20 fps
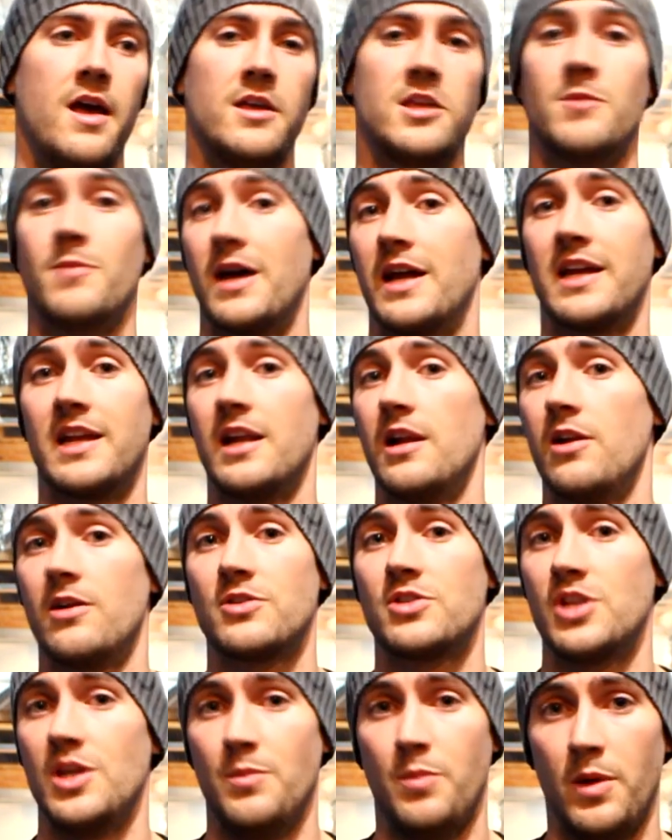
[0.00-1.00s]
You might get it a
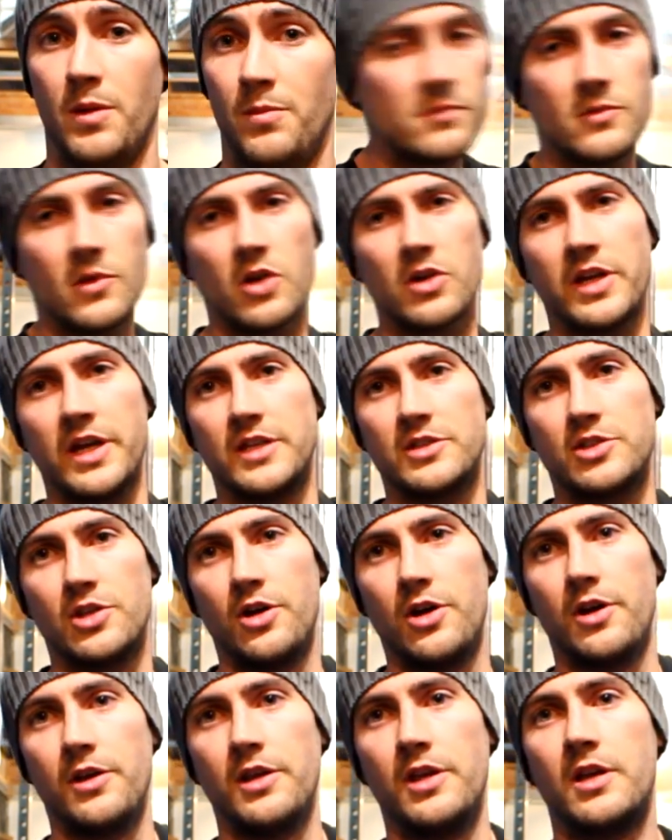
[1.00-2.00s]
lot cheaper. Okay,
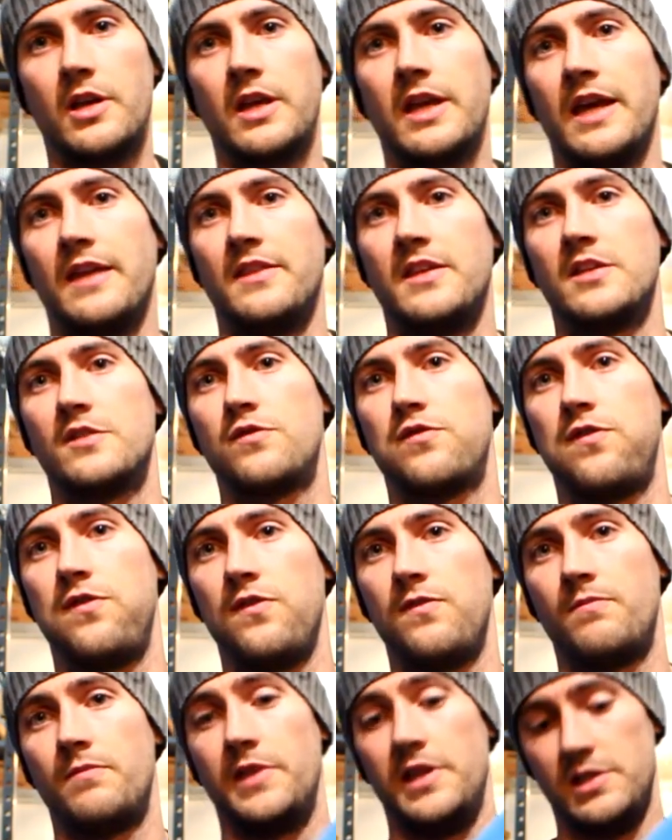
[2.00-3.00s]
so you can get these
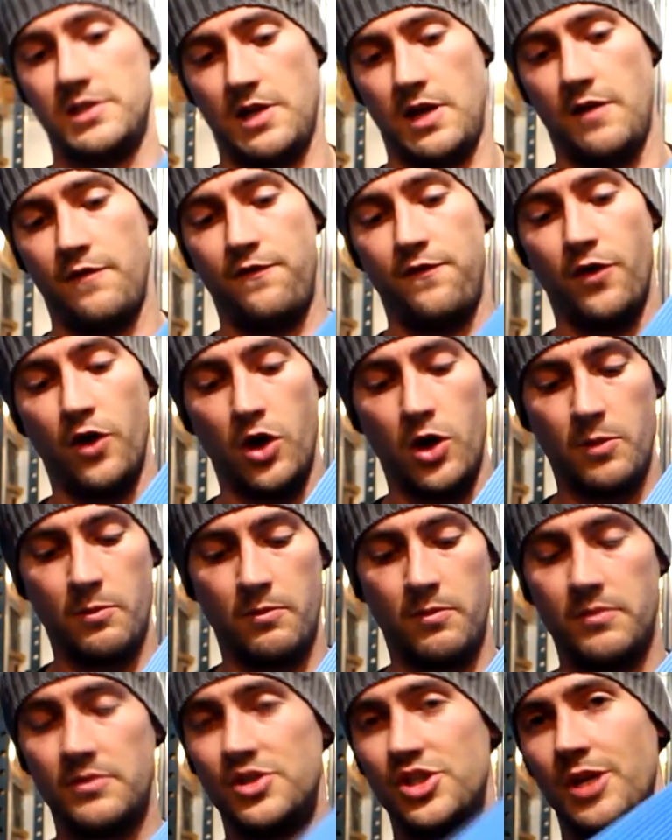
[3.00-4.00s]

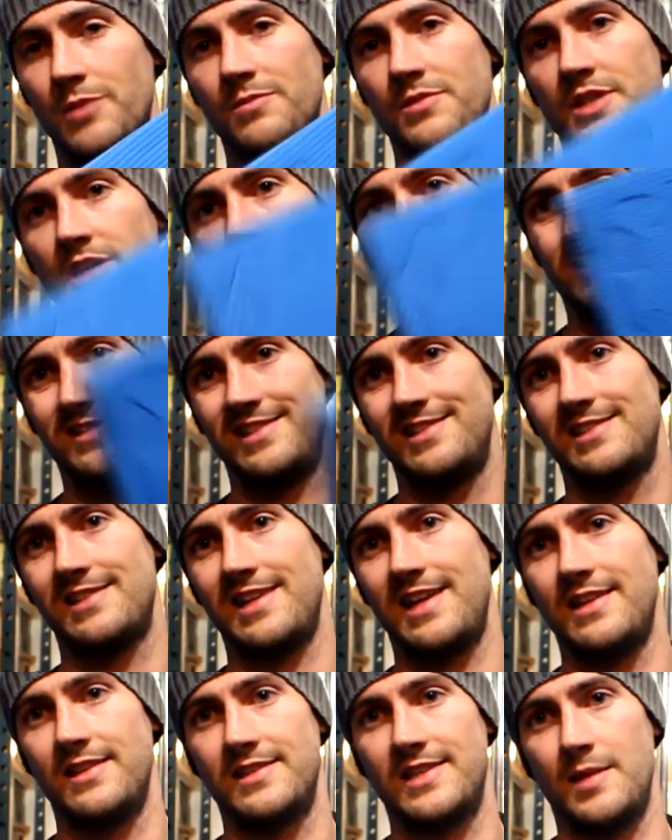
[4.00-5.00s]
foam gym tiles. These
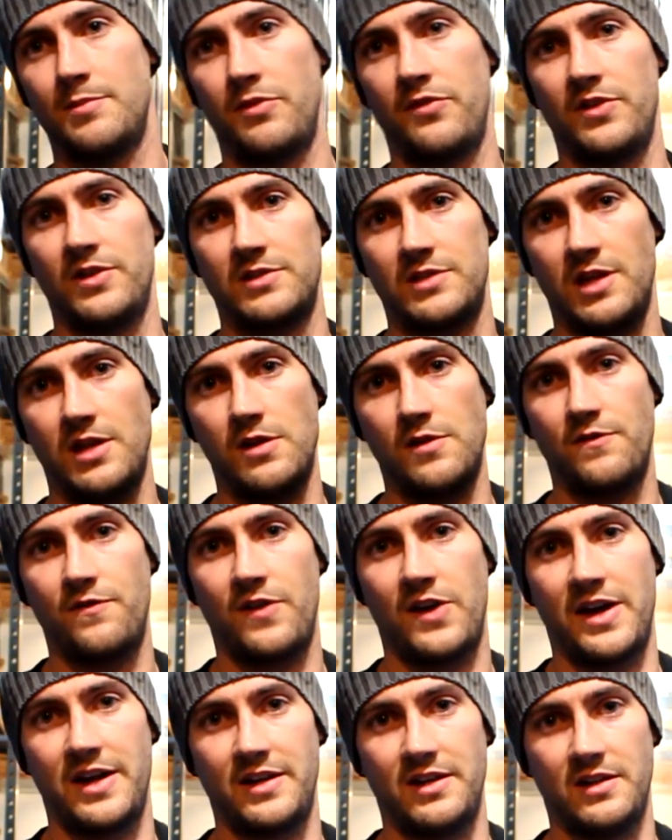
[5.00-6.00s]
are like the type of things that you'd
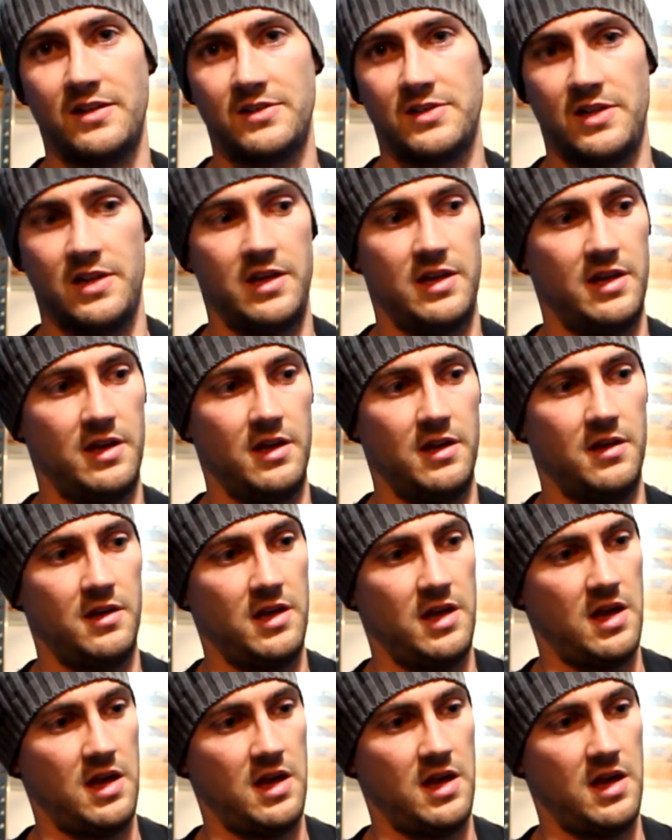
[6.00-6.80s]
find in say